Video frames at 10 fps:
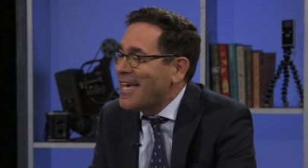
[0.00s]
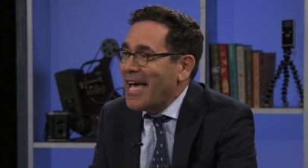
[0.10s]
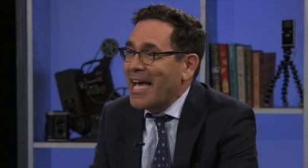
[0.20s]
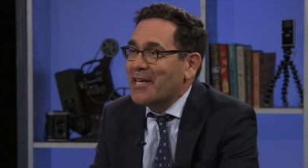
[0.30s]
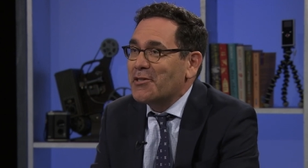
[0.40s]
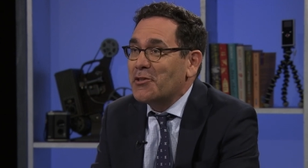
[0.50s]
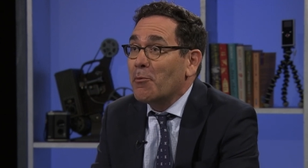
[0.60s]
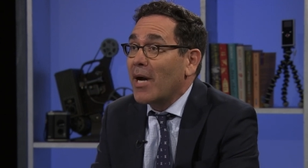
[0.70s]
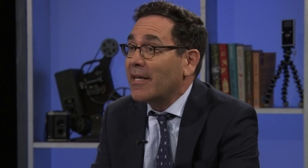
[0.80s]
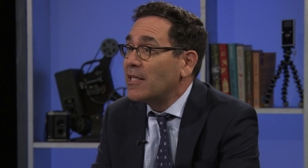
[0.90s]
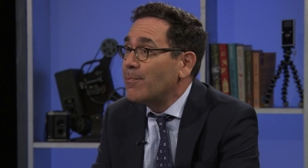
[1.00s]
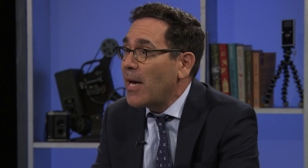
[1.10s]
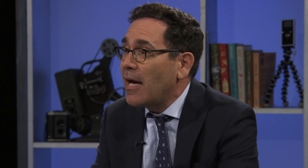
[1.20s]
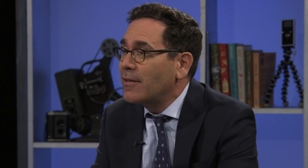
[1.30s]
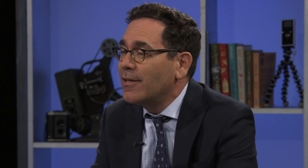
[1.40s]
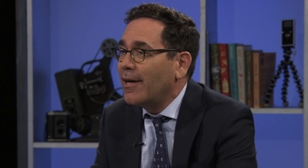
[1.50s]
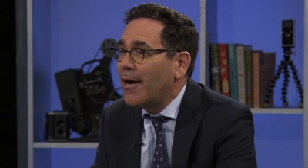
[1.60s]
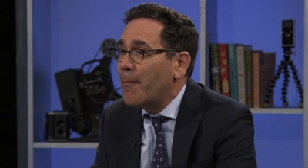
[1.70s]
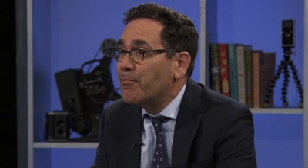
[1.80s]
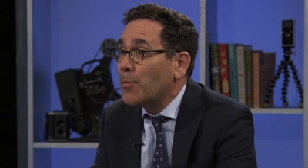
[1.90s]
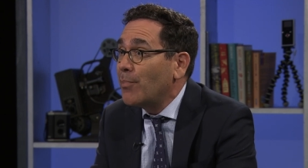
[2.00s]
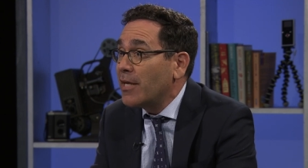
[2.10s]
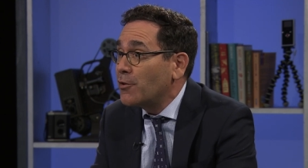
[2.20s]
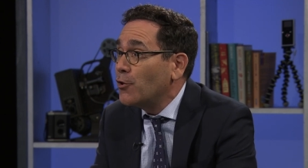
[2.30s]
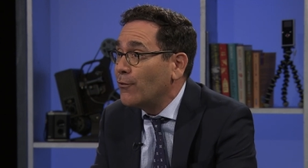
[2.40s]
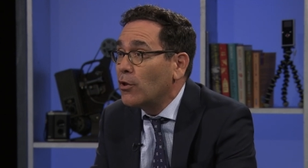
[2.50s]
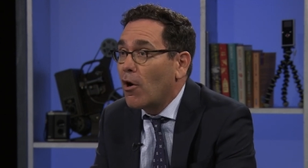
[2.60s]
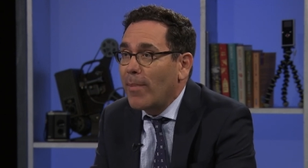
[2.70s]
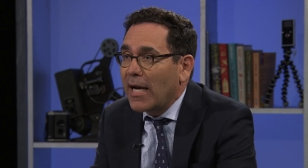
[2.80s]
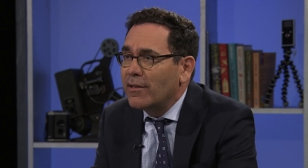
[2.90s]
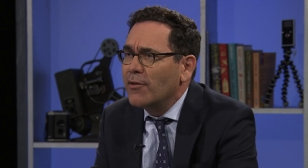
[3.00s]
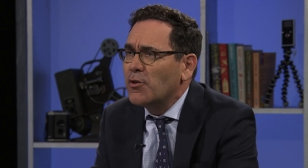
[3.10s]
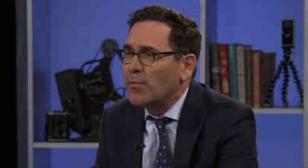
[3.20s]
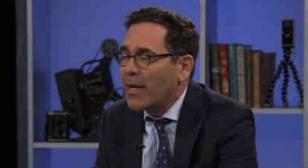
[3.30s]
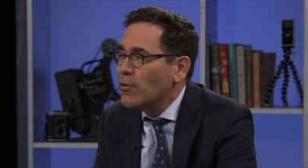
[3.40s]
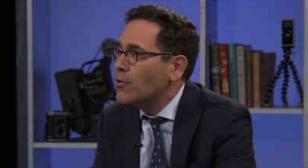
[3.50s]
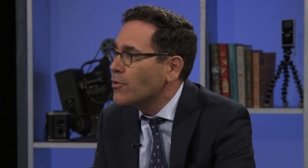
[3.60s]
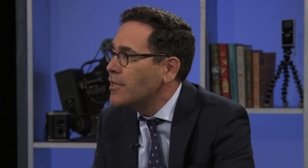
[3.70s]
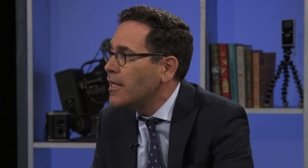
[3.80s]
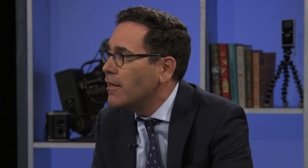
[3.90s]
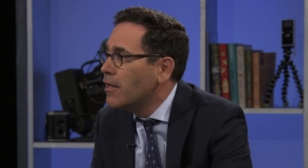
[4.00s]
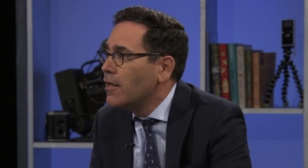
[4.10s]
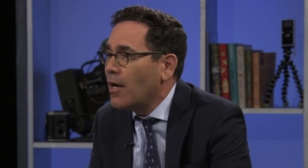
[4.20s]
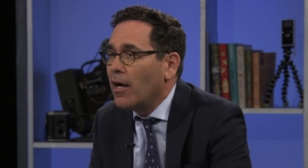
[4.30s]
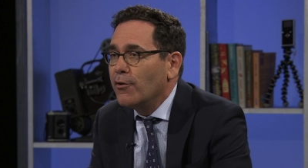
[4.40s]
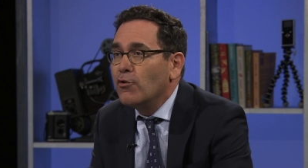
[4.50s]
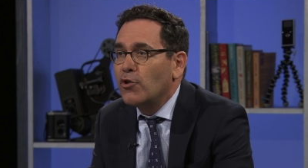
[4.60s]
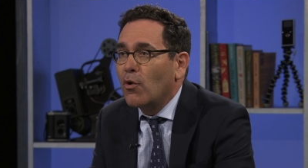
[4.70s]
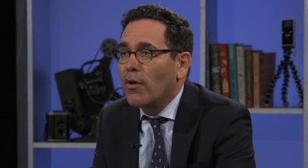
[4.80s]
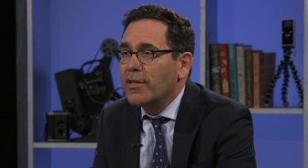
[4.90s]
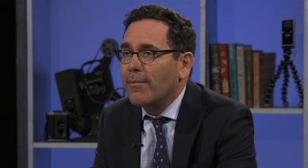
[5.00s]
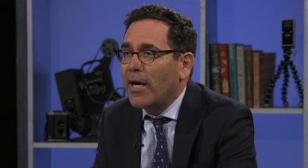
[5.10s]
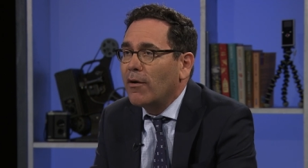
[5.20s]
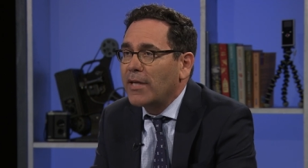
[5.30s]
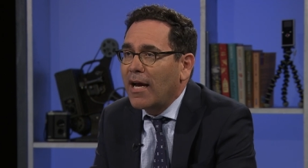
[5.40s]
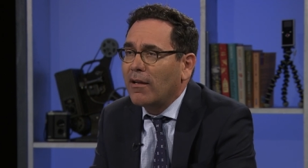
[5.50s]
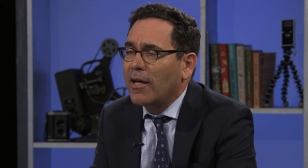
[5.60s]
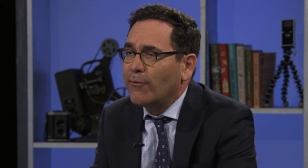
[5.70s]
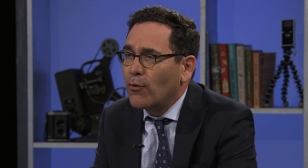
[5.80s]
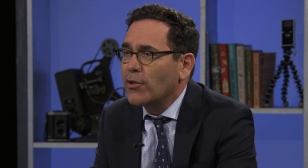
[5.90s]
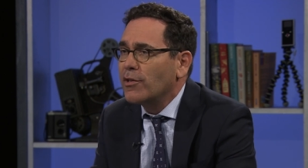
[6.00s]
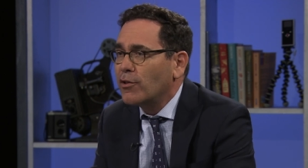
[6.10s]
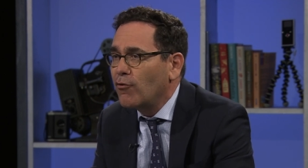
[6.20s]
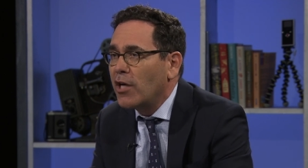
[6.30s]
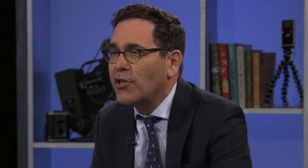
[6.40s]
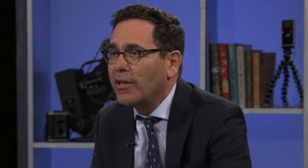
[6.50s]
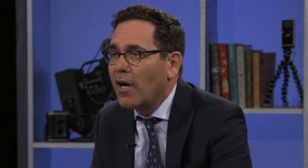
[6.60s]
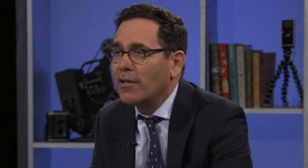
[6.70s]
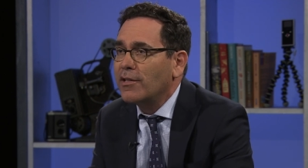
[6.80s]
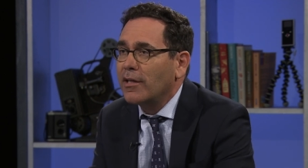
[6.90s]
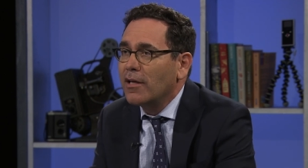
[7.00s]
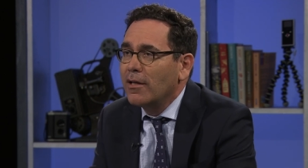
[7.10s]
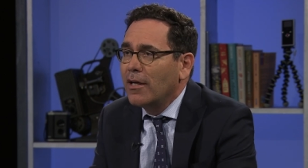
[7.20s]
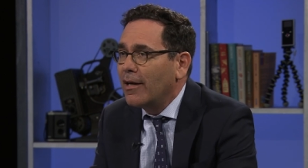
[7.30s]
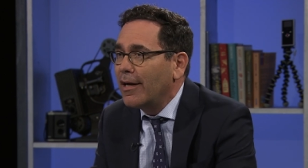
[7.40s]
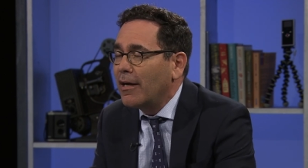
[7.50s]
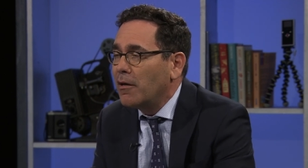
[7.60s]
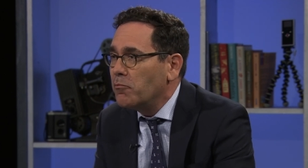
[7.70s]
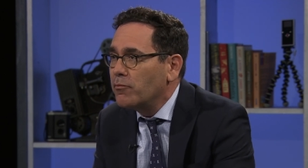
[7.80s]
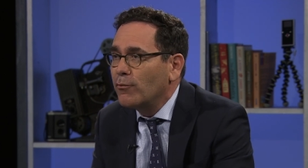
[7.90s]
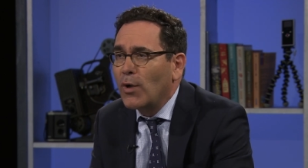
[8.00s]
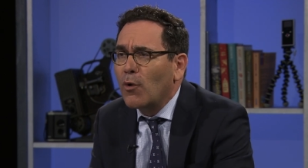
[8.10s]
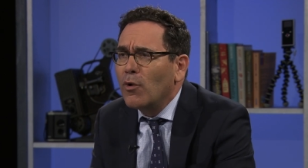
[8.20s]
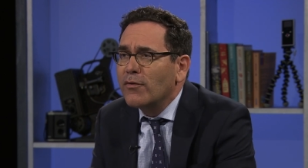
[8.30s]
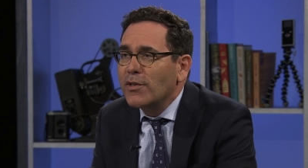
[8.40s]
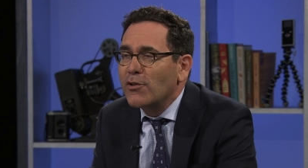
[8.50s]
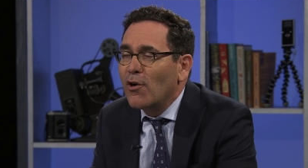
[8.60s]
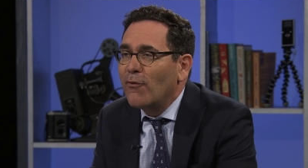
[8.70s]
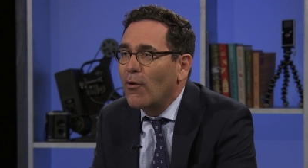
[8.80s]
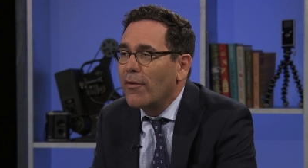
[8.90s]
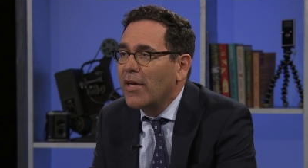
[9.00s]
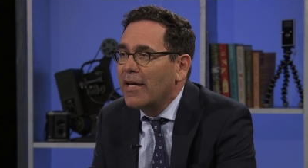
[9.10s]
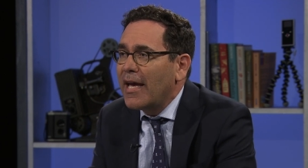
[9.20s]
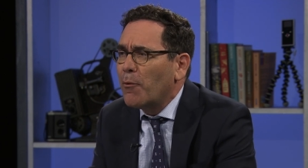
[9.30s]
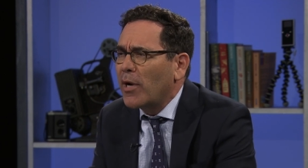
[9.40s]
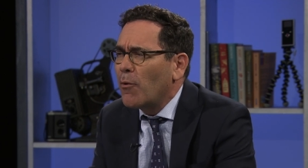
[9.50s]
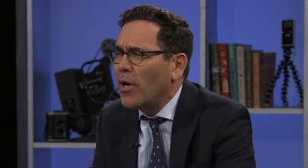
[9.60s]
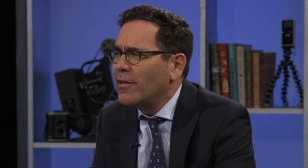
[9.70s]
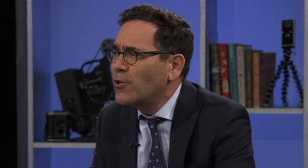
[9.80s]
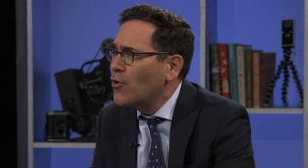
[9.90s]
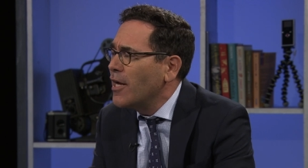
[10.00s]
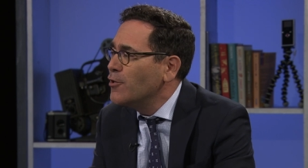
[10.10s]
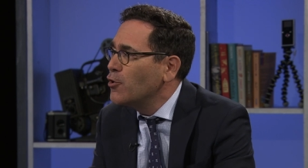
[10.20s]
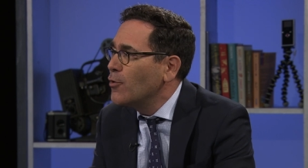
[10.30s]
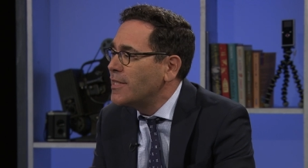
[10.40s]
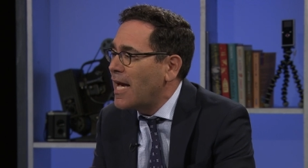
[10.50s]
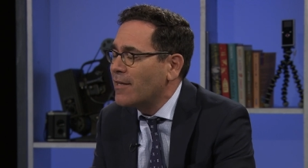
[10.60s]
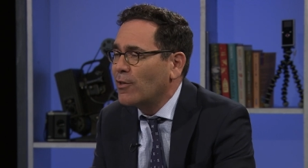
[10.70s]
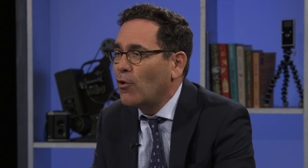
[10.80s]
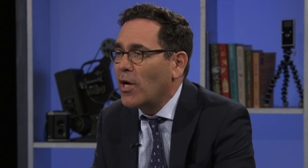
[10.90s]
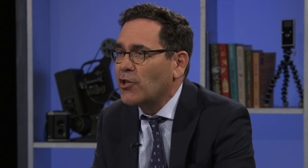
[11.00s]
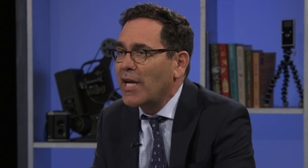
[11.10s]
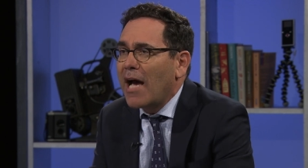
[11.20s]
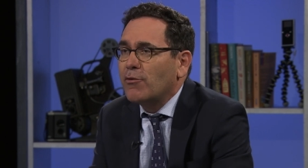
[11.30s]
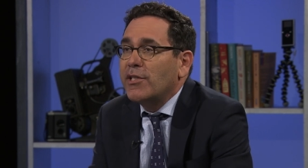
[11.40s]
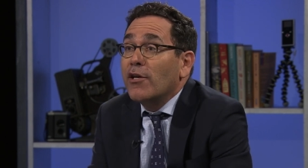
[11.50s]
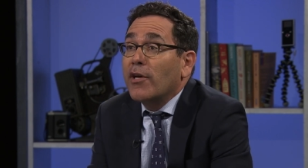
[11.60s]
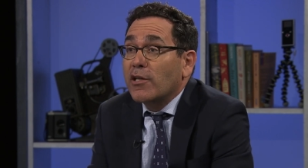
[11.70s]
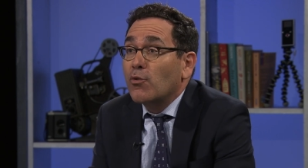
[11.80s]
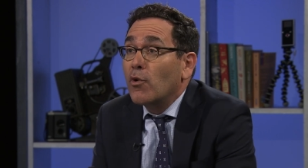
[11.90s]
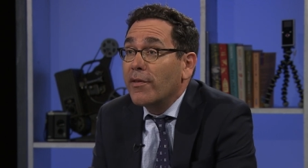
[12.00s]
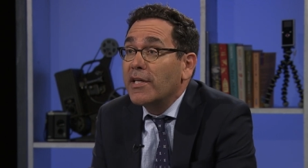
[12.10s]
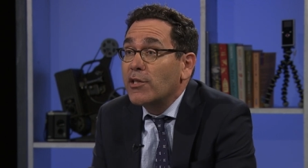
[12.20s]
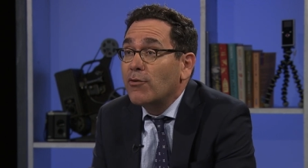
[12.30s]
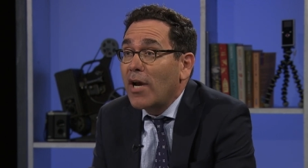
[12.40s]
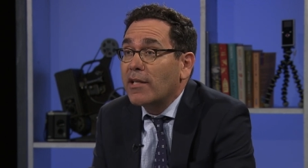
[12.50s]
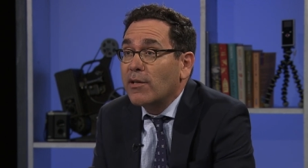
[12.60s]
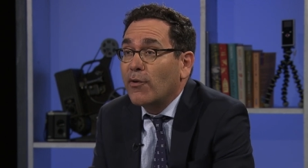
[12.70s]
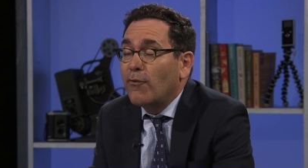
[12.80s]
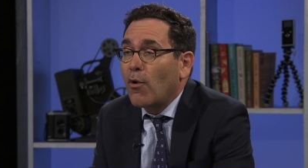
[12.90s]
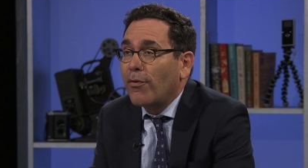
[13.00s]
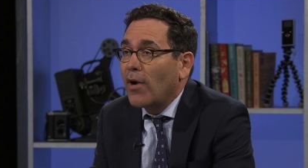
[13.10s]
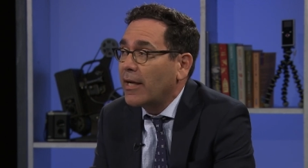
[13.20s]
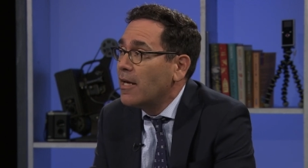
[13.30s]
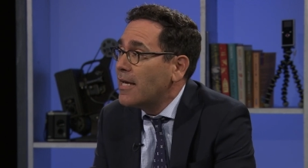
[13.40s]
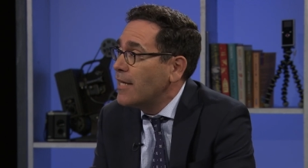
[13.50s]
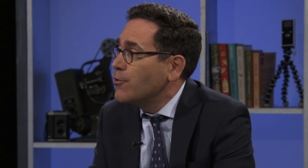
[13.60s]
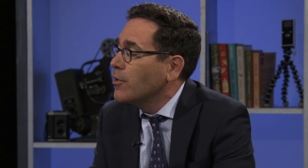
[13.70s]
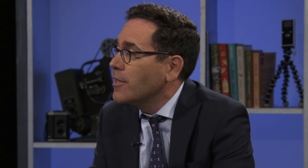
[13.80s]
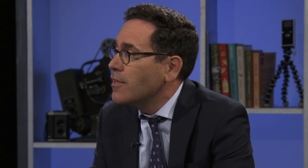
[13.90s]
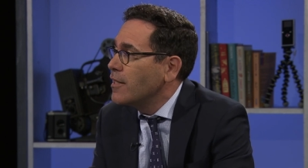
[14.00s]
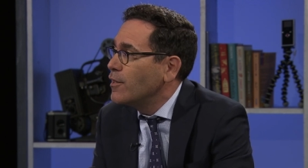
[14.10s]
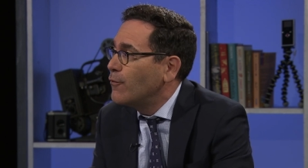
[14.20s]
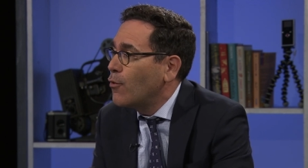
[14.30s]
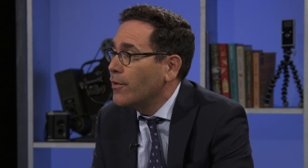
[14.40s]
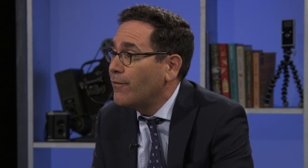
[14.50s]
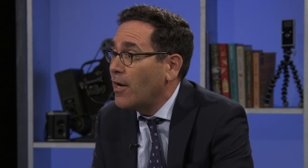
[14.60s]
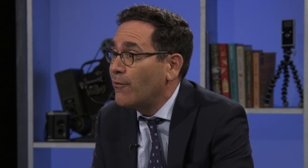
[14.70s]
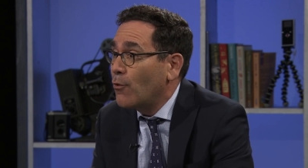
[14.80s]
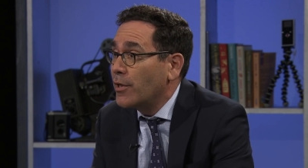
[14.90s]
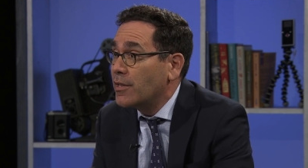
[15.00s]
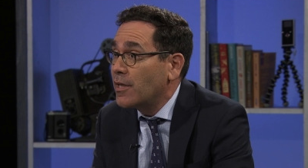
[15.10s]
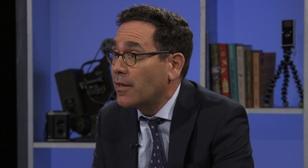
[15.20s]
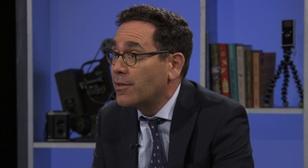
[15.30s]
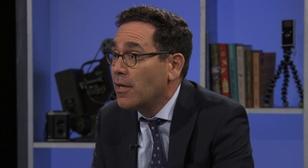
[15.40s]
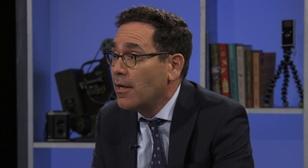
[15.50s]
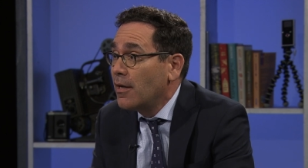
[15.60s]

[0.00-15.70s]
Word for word: as you might expect, um, but if you go back to the newspapers, you'll see uh, news stories about Allied forces crushing Nazi uh, werewolves and so forth. And what I wanted to try and do is ask the question how serious were these threats of a Fourth Reich as early as 1945 46?